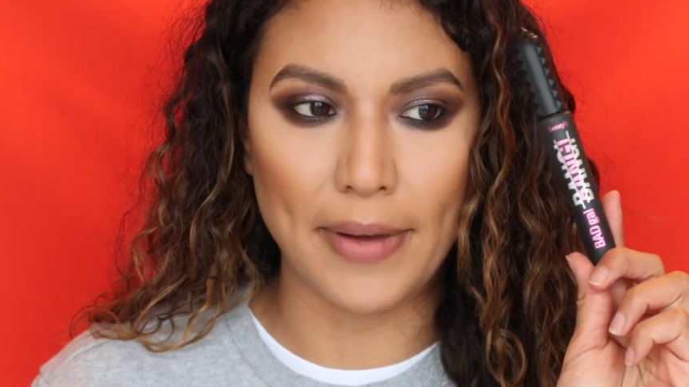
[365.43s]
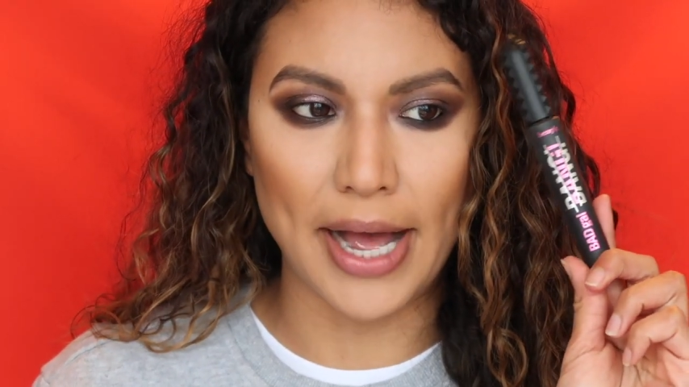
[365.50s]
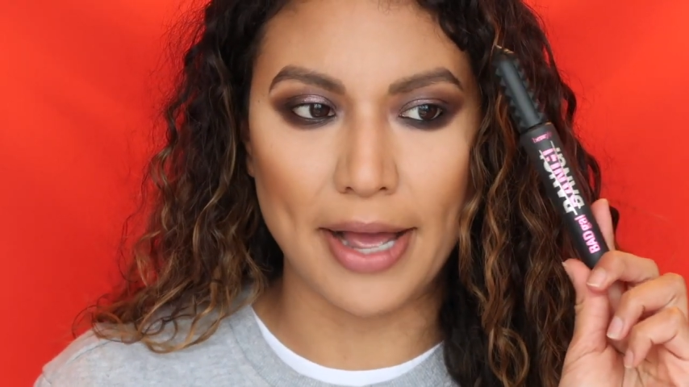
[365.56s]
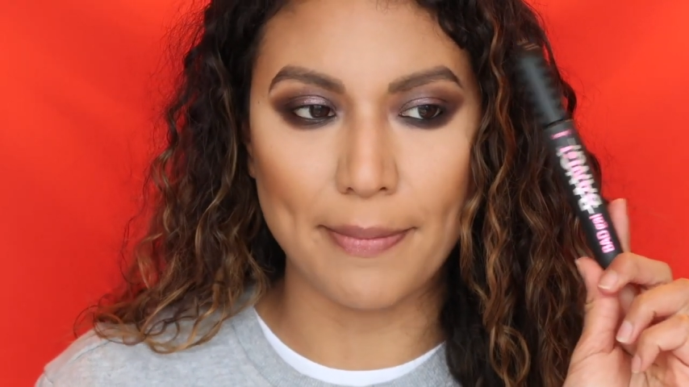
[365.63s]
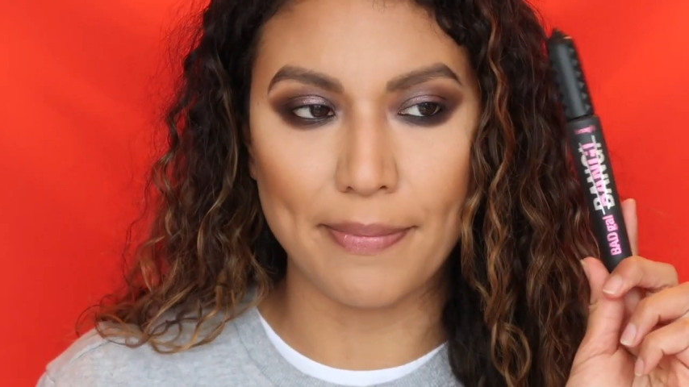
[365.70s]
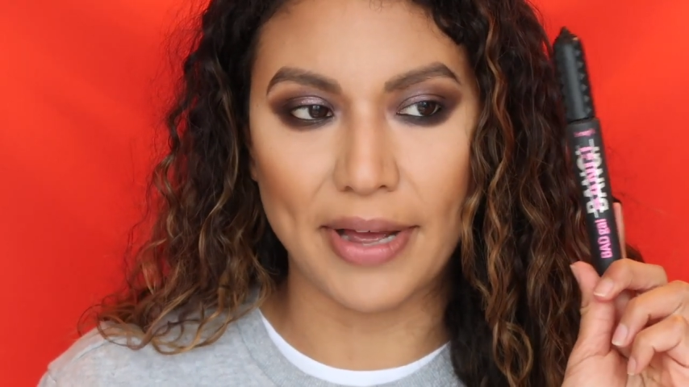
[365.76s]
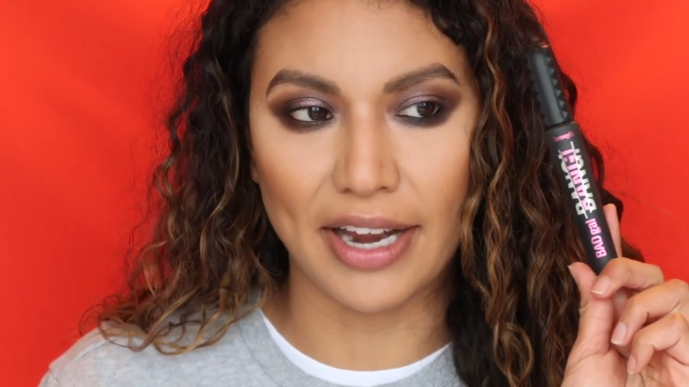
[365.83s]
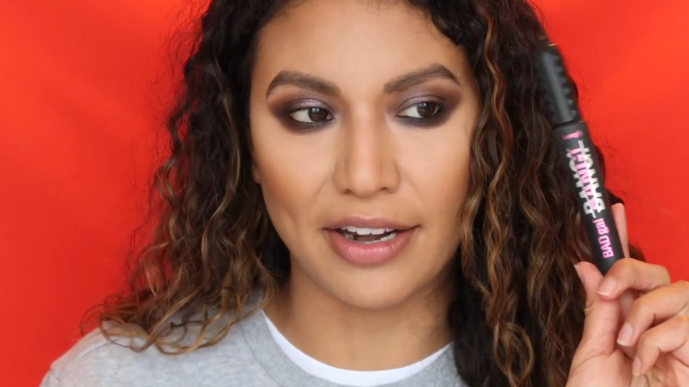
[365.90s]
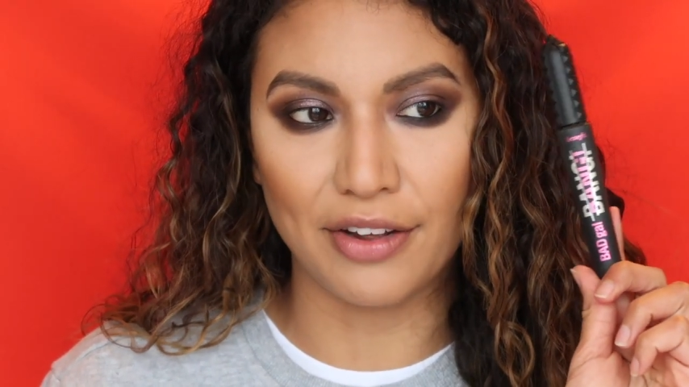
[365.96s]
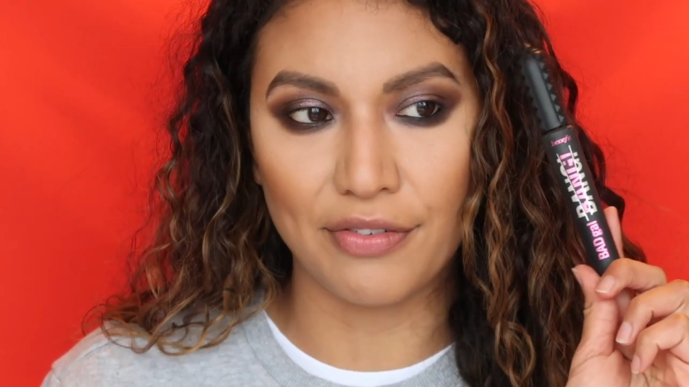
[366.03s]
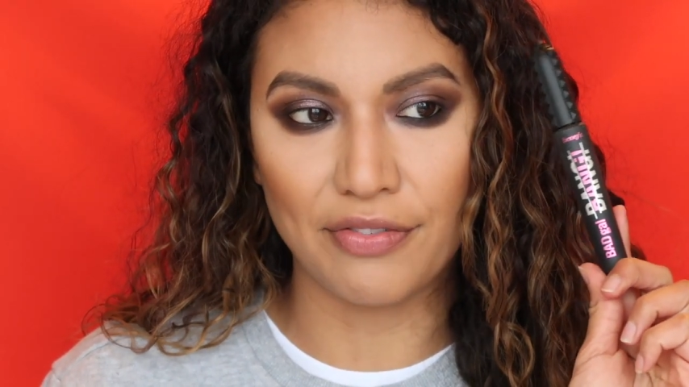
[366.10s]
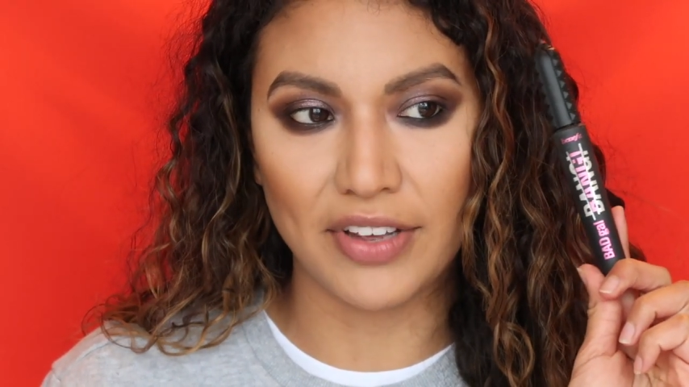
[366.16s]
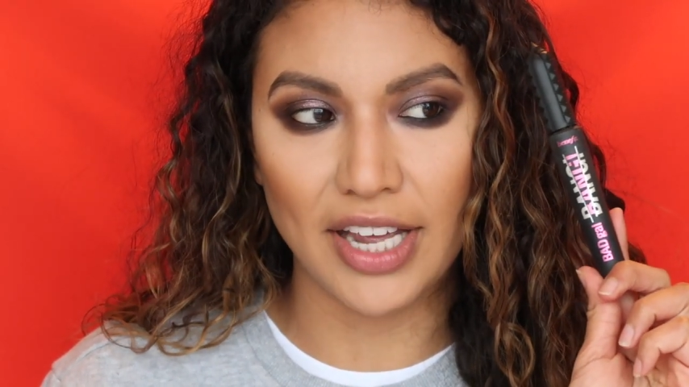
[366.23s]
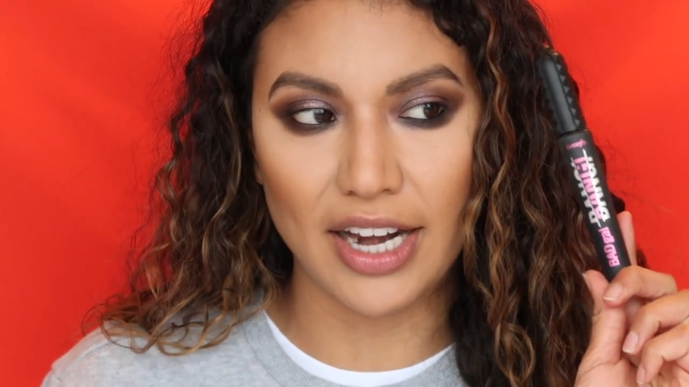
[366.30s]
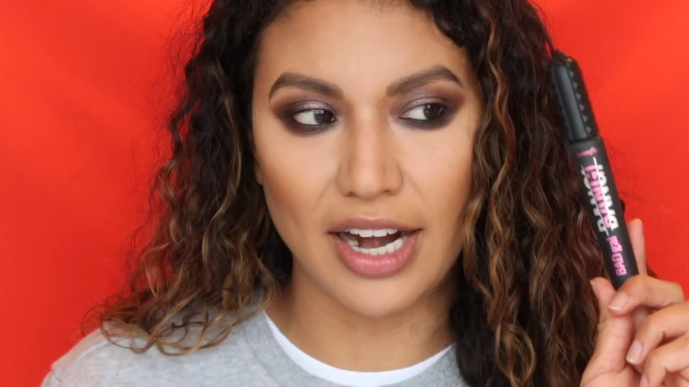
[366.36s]
by
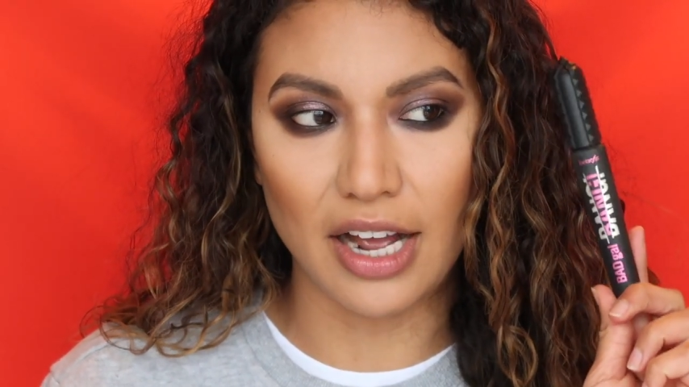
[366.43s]
Benefit.